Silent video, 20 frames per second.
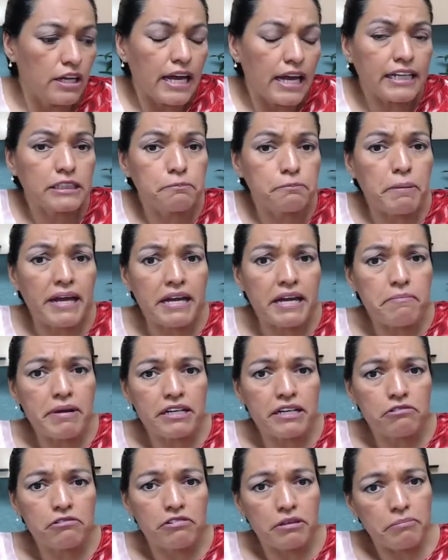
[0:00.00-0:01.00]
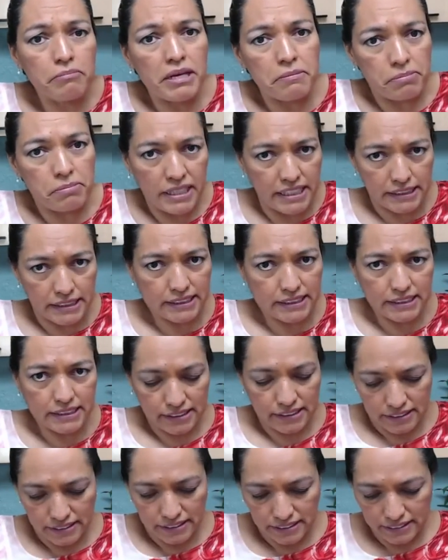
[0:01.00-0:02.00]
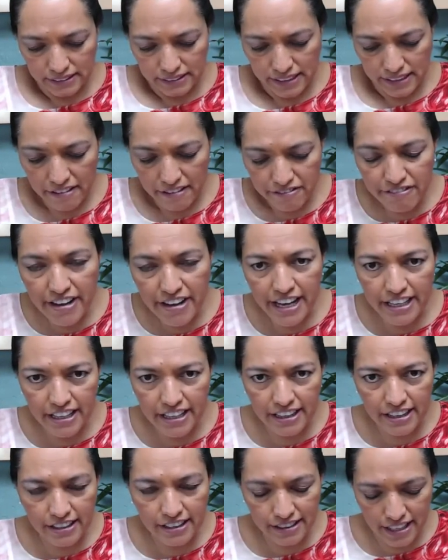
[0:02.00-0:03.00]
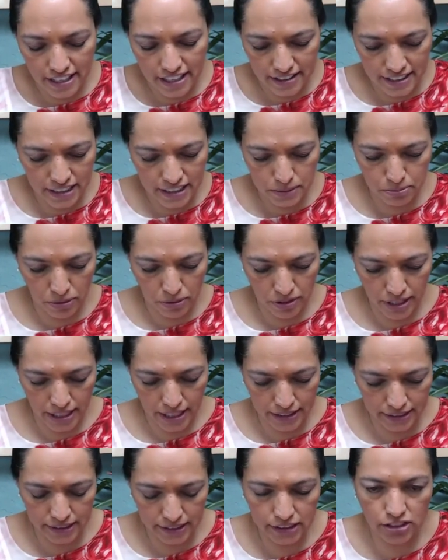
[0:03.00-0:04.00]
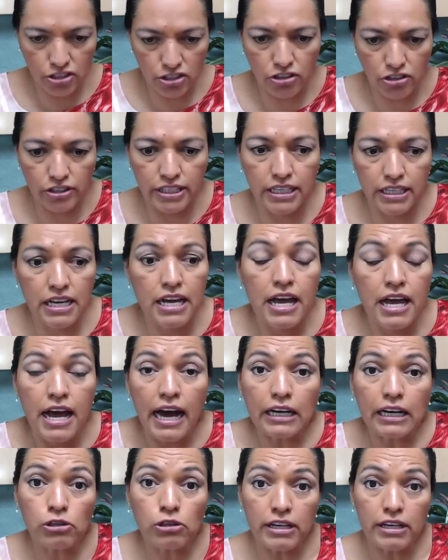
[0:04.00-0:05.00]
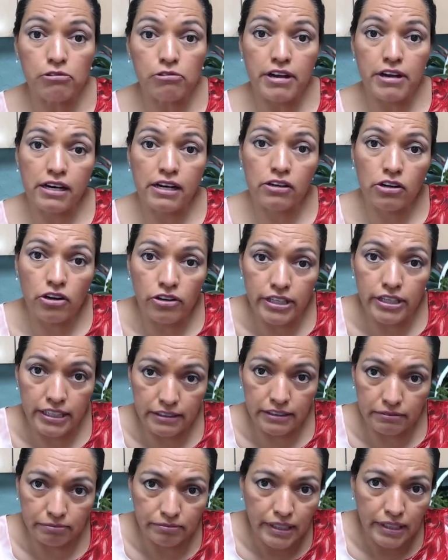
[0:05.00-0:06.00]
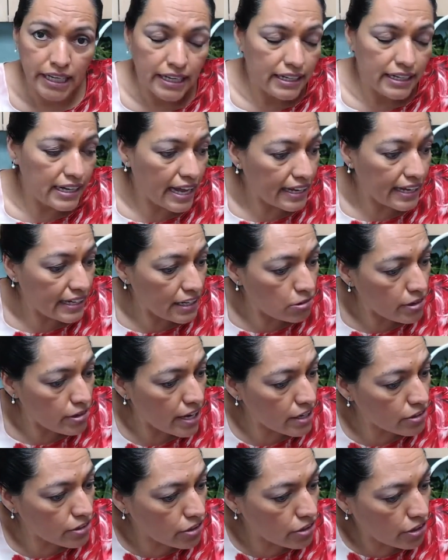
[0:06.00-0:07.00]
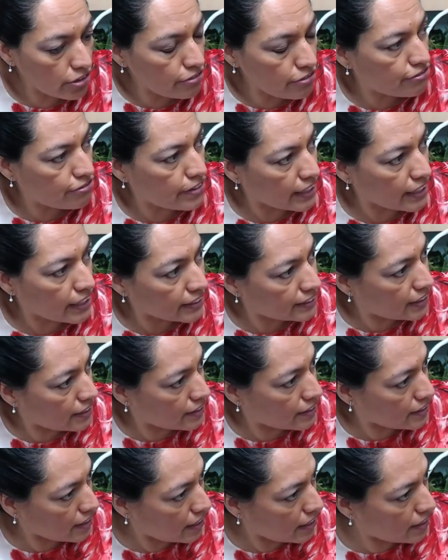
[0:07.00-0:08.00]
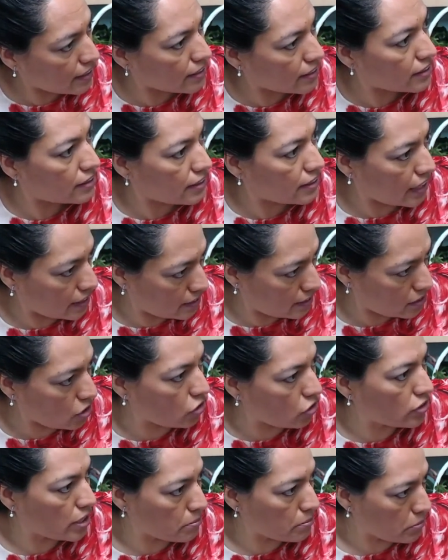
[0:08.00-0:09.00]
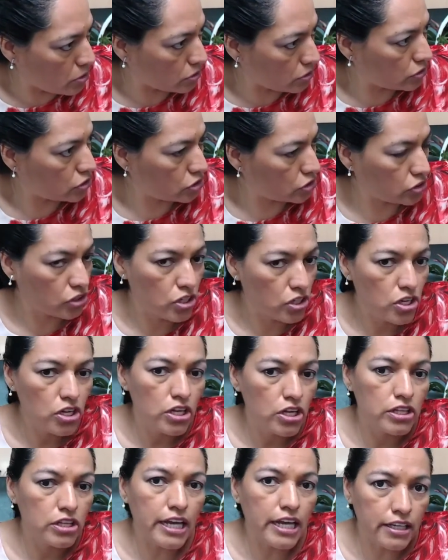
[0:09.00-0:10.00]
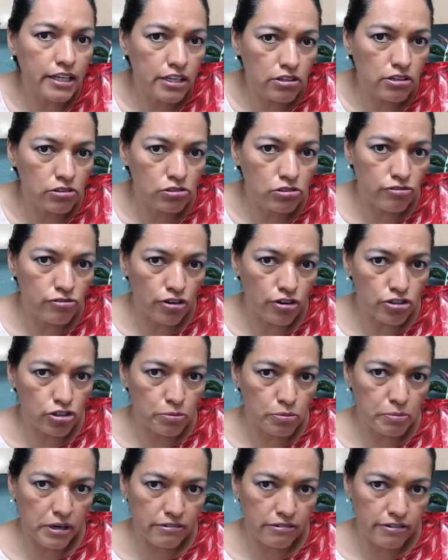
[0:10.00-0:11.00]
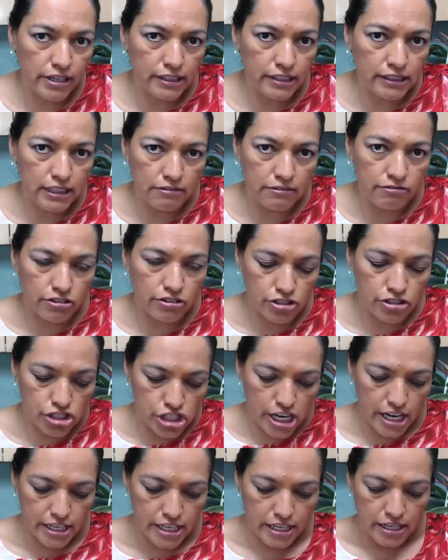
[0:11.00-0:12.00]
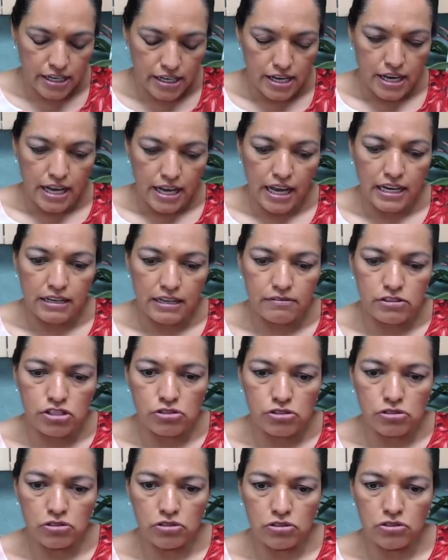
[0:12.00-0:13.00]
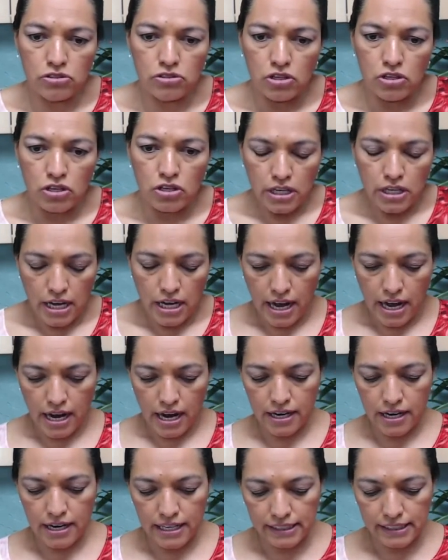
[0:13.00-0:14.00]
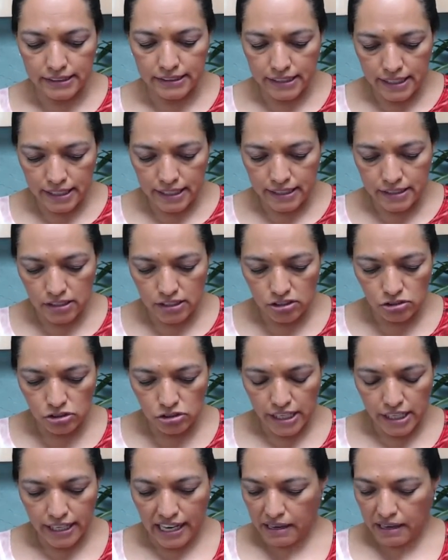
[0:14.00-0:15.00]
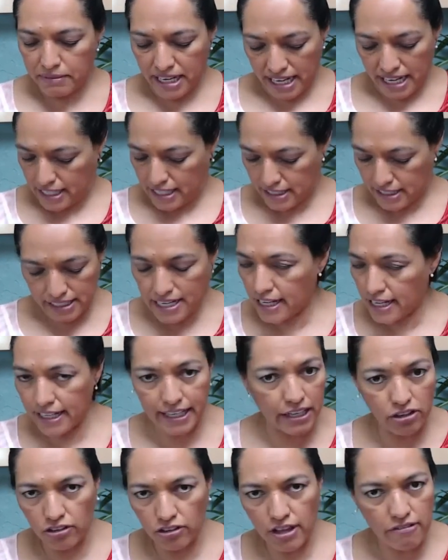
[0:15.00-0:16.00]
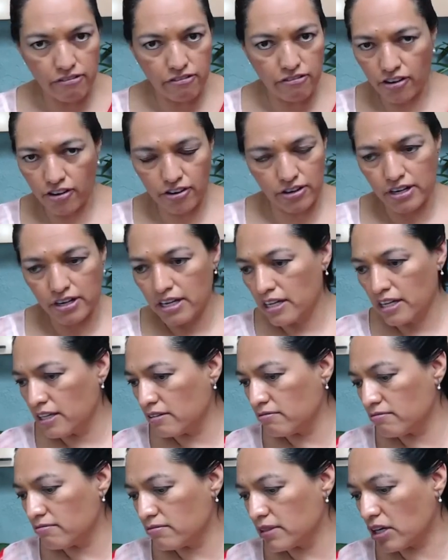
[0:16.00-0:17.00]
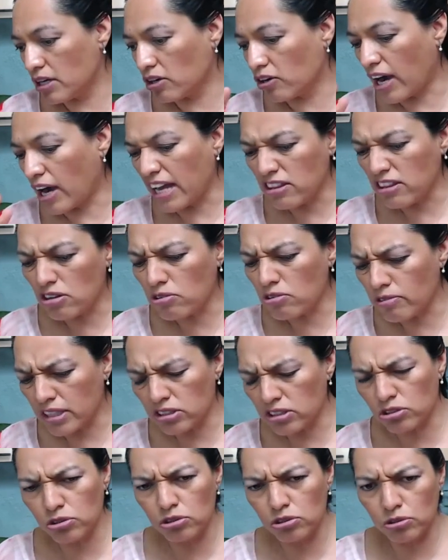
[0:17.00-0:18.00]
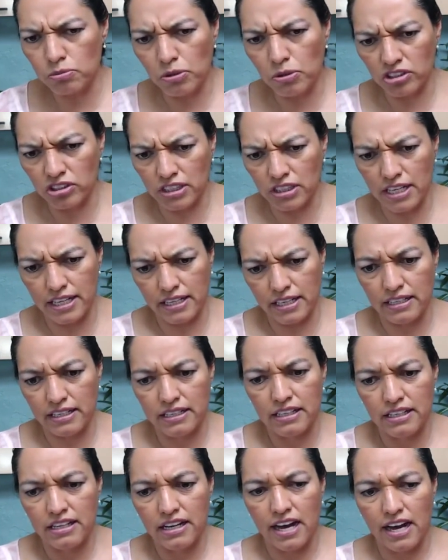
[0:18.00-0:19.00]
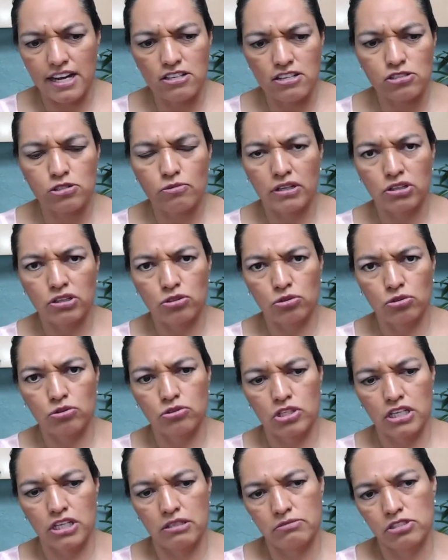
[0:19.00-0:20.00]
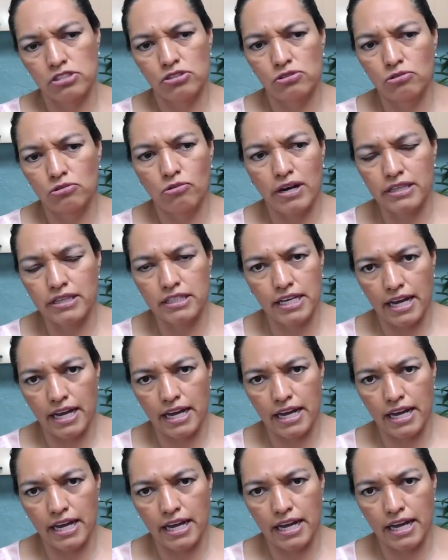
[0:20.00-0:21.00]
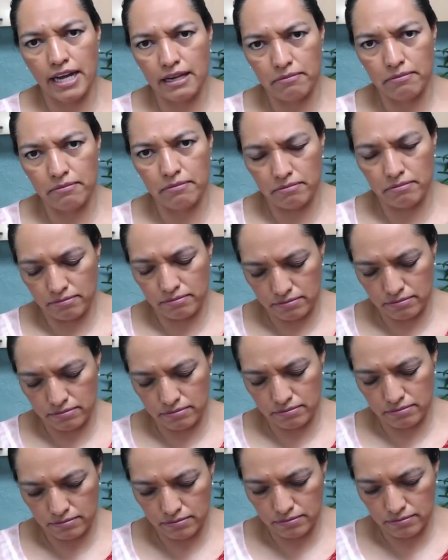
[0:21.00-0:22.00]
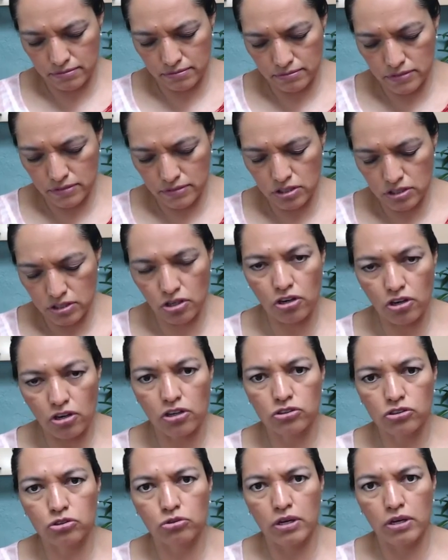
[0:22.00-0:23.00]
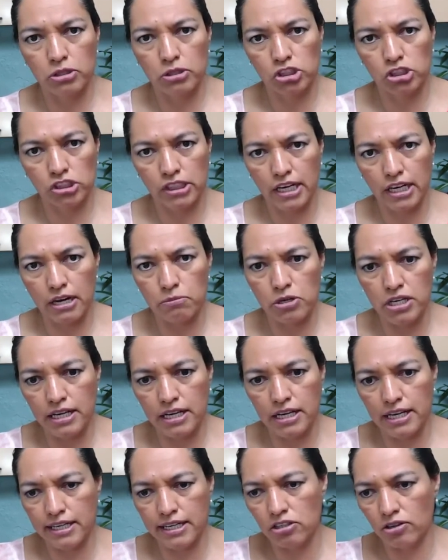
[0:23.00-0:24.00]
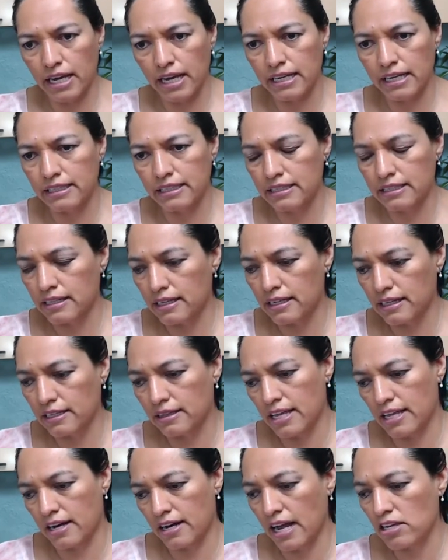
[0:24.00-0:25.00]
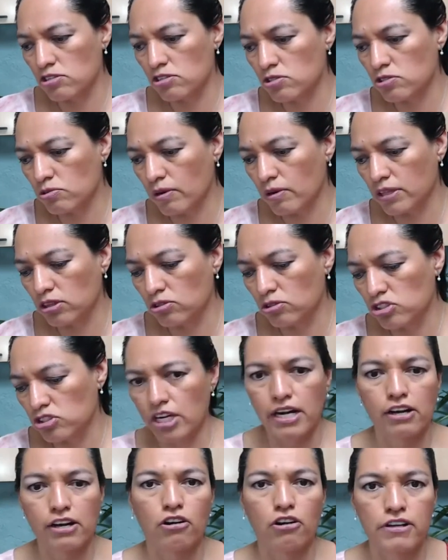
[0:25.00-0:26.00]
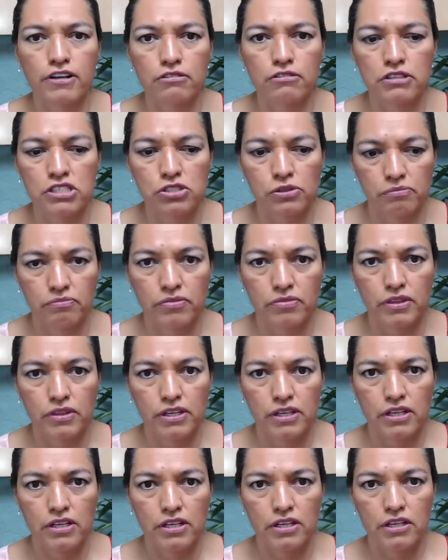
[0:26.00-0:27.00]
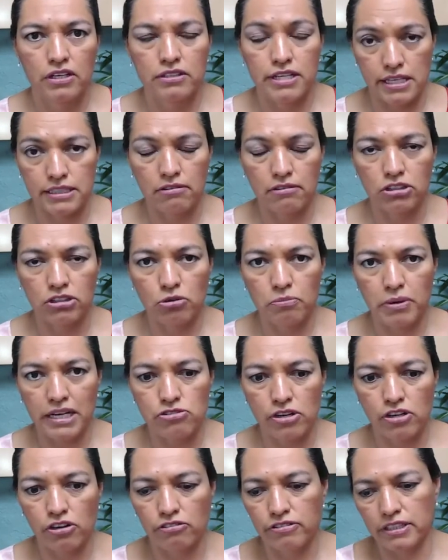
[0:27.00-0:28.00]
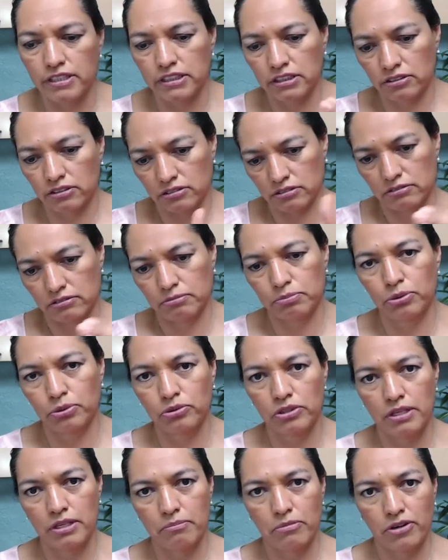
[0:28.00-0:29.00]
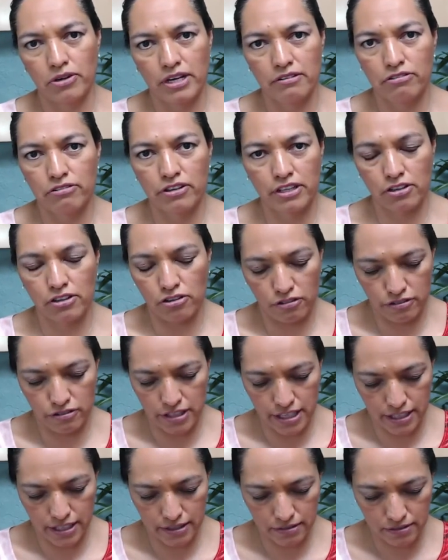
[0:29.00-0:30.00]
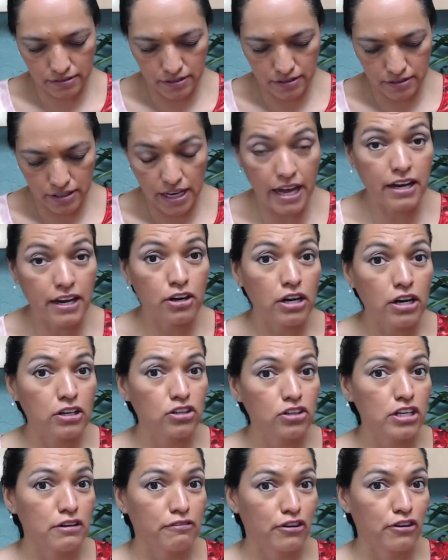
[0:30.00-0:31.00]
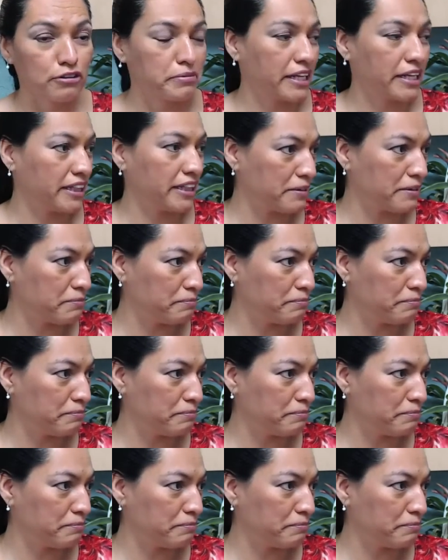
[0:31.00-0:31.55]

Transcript: Experiment with me, please. Have faith that this podcast is growing. Actually, we are growing. Lately, we are growing faster than other months. Thank you for your preference and for sharing. And if you are listening and you say, Carmen, I really cannot afford, or I don't want to do monthly, I just want to give you one time. Go to Emotions in Harmony, click donate, and there. I just want to share a coffee with you. Yes, I want to invite you a coffee, so put the money for the coffee there. And another for Brenda.